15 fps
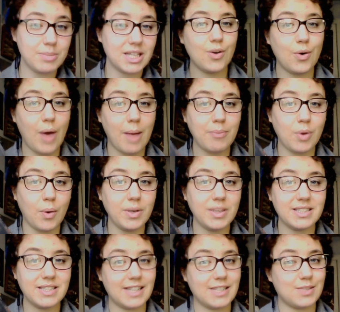so I'm
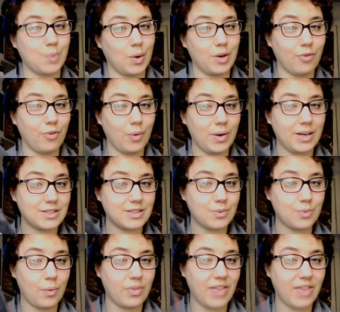going to take his word for it